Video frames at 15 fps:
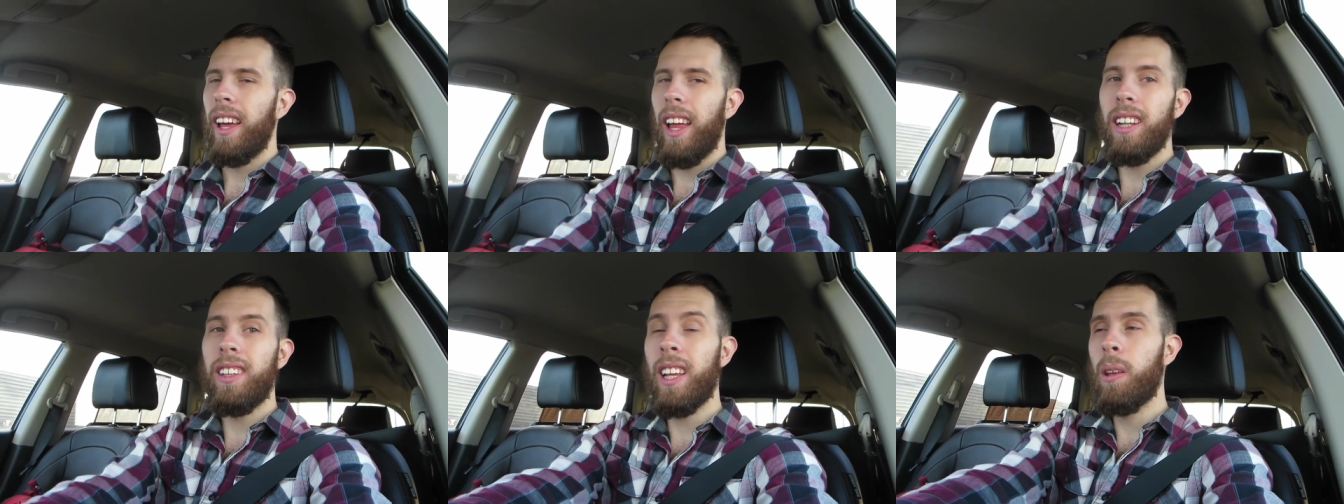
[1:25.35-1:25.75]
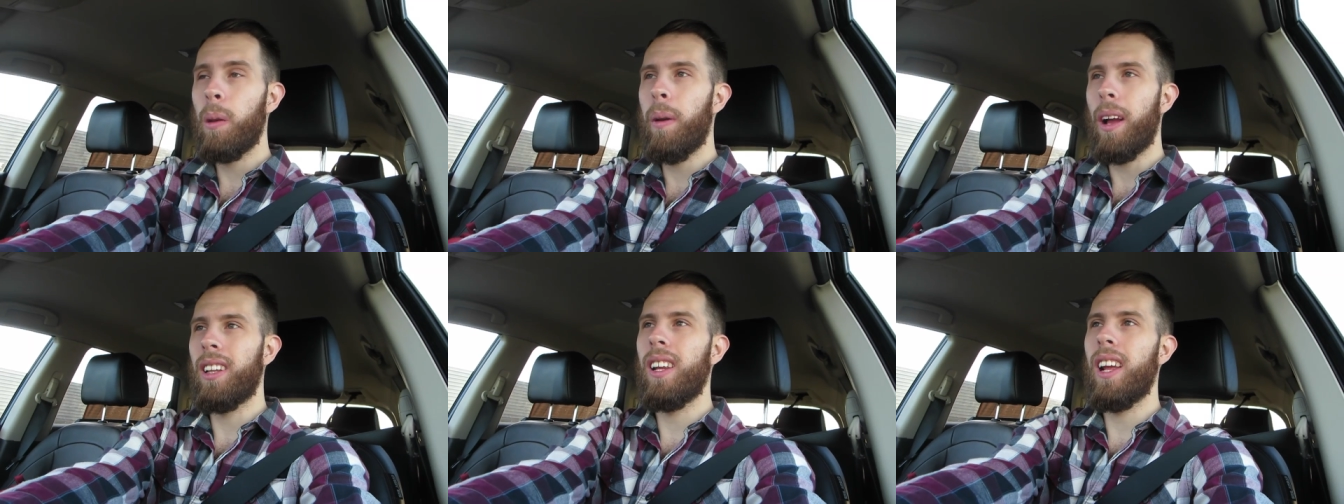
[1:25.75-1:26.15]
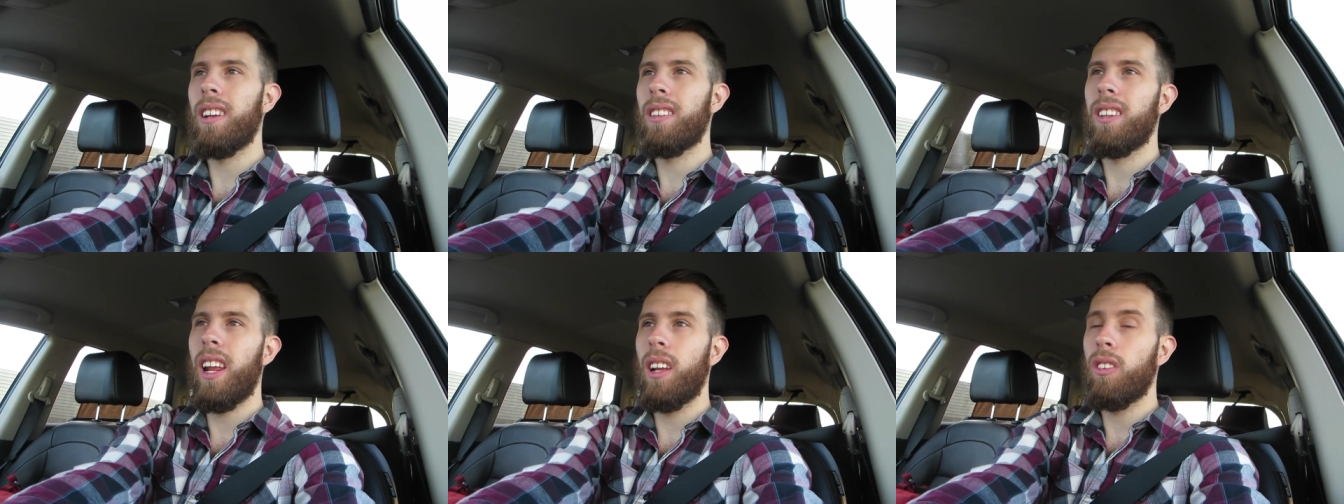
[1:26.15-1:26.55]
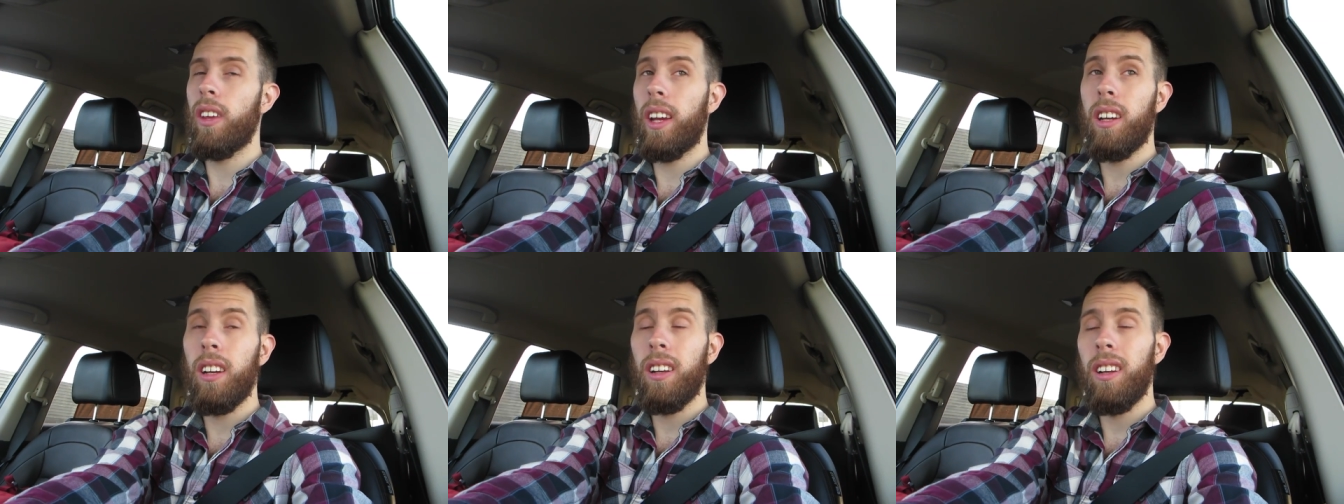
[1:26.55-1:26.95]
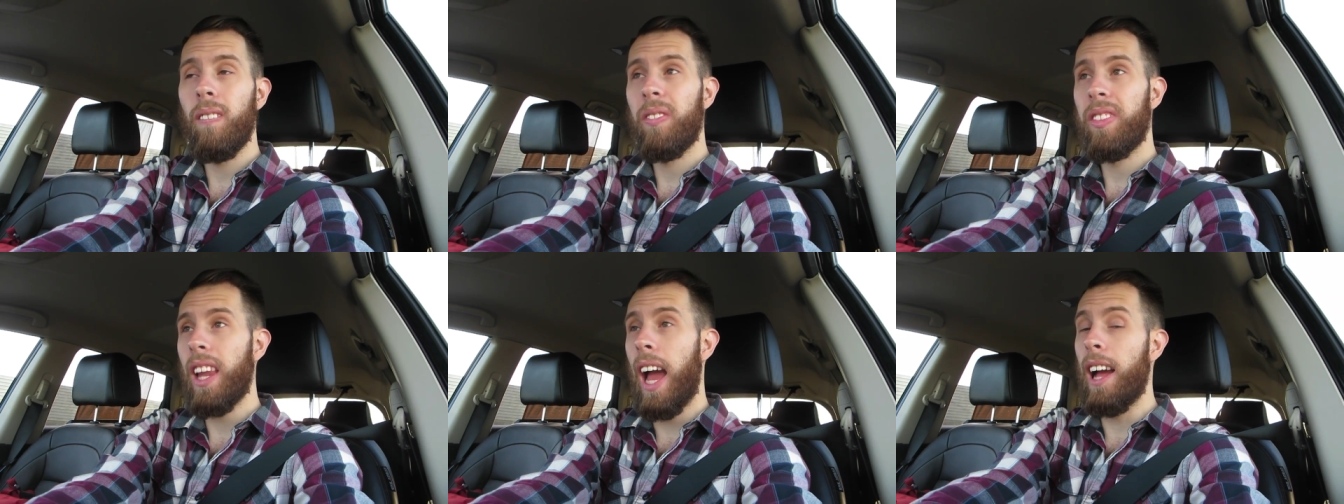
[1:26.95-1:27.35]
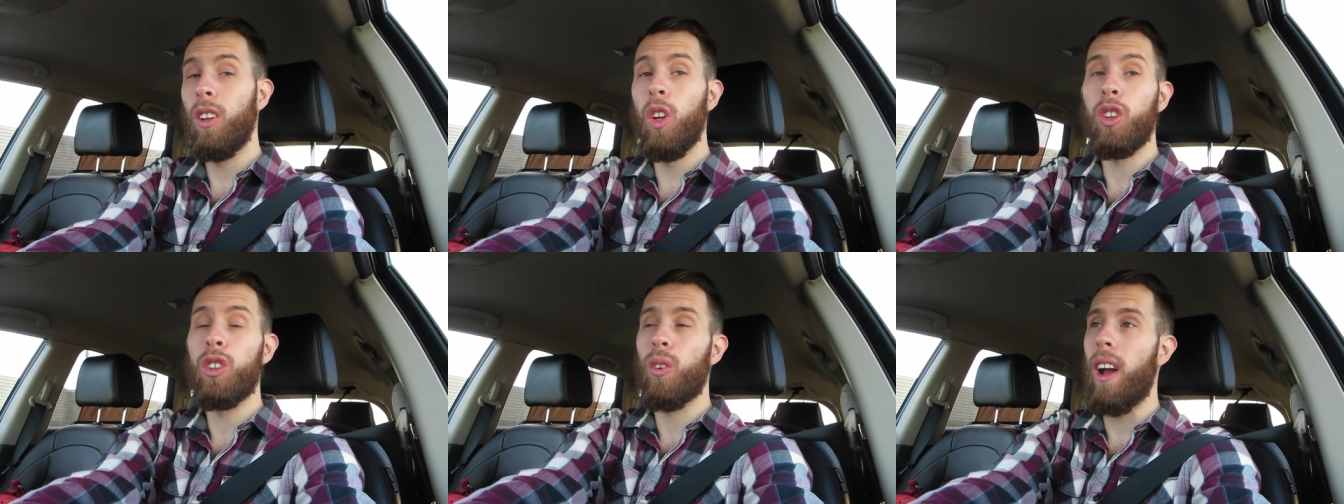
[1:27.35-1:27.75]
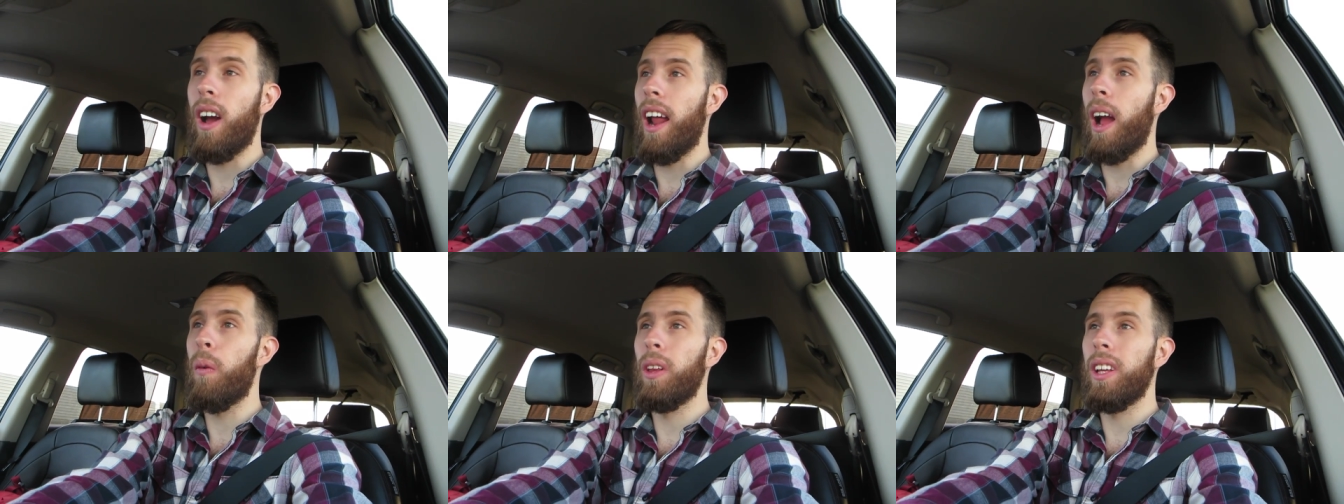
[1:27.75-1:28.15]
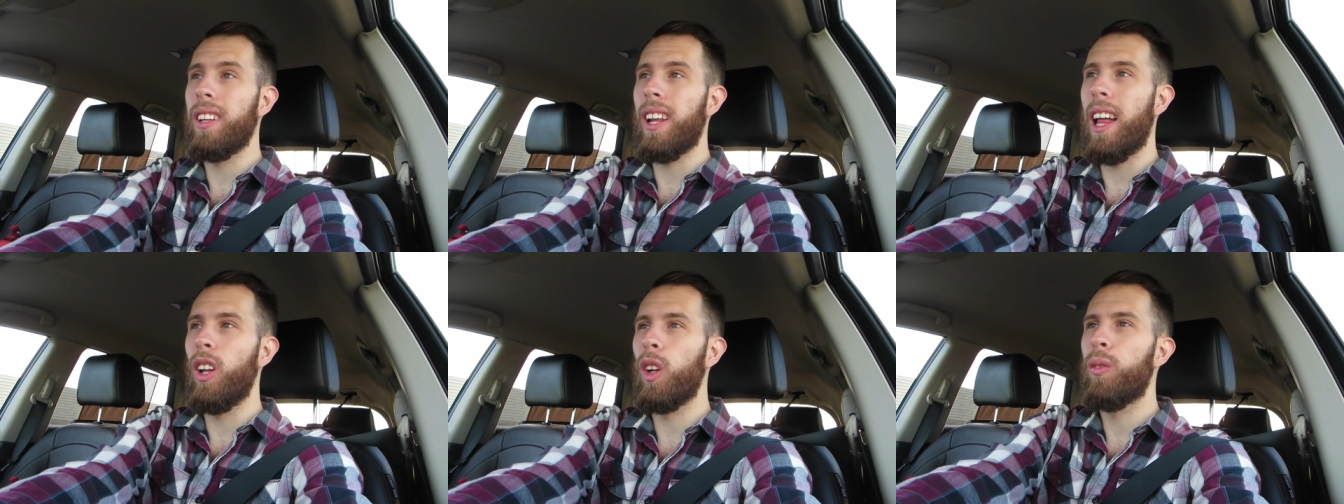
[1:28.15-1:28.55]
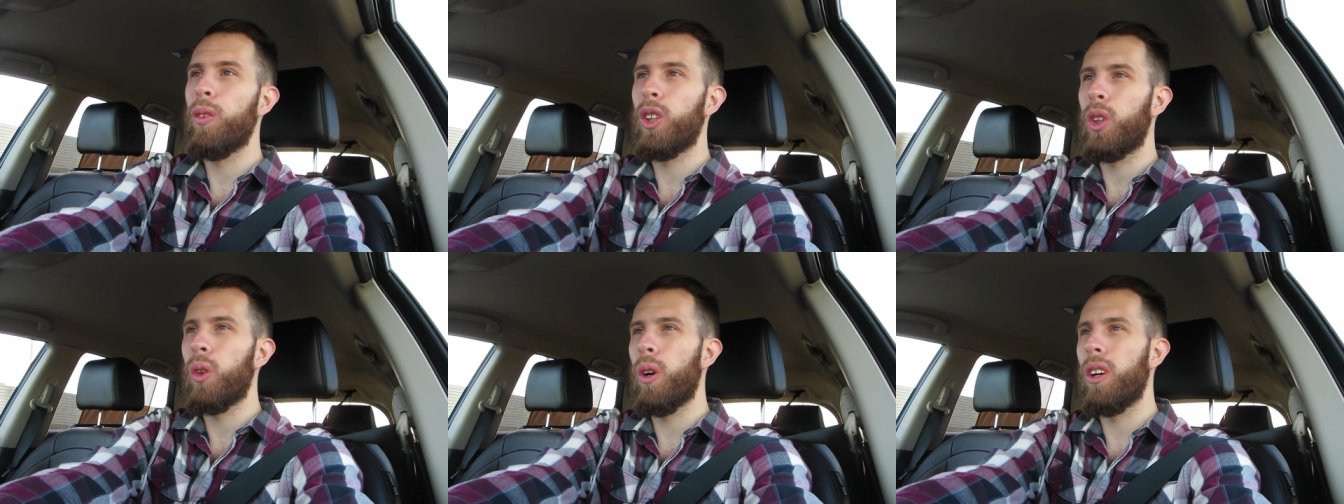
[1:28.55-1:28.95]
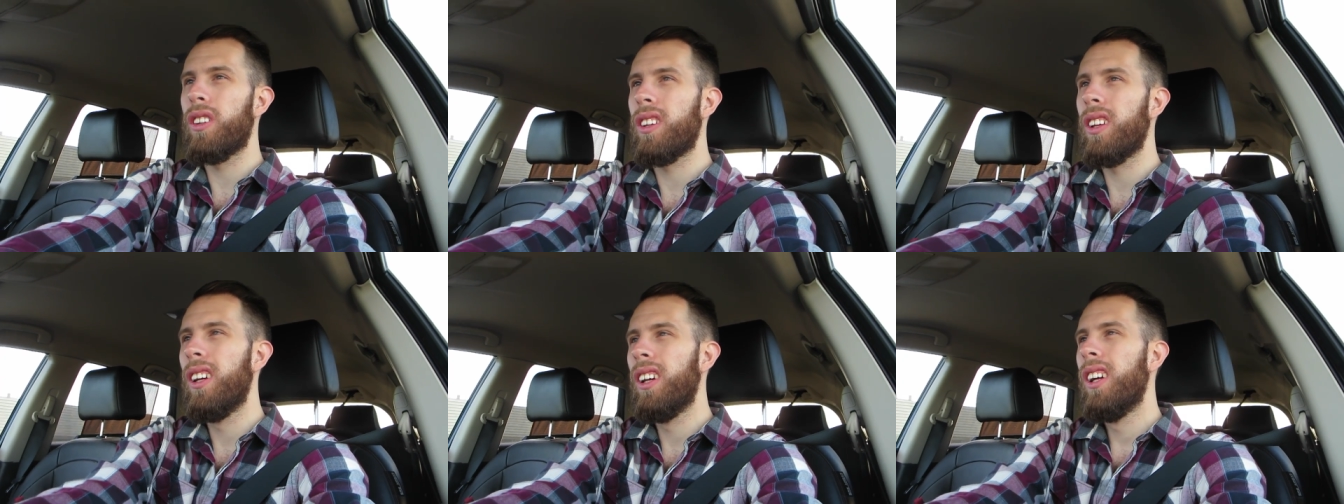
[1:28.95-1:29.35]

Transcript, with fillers: It takes me back to yesterday. It's like, I looked around. I really did. I looked for shorts.